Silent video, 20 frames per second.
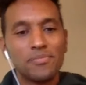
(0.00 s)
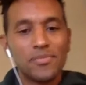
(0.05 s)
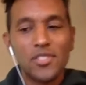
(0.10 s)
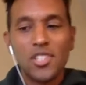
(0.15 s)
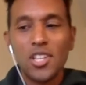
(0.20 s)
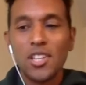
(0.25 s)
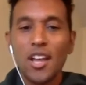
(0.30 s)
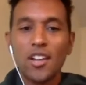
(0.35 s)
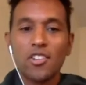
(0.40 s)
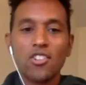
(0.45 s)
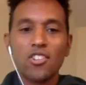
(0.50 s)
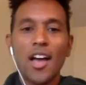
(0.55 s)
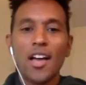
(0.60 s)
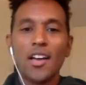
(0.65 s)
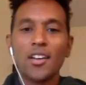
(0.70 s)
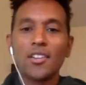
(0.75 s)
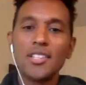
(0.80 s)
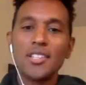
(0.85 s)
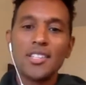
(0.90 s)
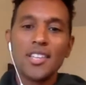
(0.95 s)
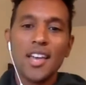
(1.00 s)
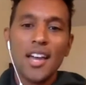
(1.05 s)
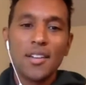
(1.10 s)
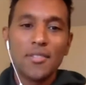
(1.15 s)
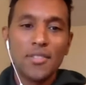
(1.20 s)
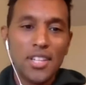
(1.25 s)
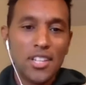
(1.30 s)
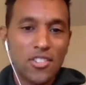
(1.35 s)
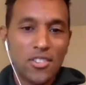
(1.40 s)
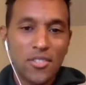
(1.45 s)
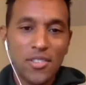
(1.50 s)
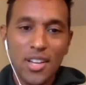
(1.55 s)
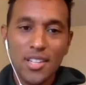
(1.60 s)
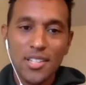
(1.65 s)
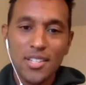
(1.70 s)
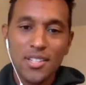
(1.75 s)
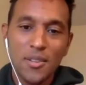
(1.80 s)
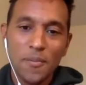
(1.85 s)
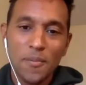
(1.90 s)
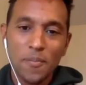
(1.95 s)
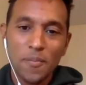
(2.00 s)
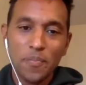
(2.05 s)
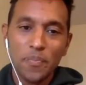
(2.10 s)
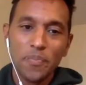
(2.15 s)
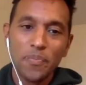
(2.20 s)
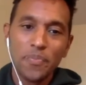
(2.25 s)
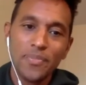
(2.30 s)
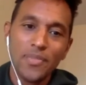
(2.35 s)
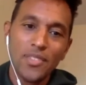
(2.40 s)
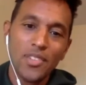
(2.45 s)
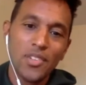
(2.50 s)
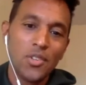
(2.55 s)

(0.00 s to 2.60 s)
to that child inside of each of us who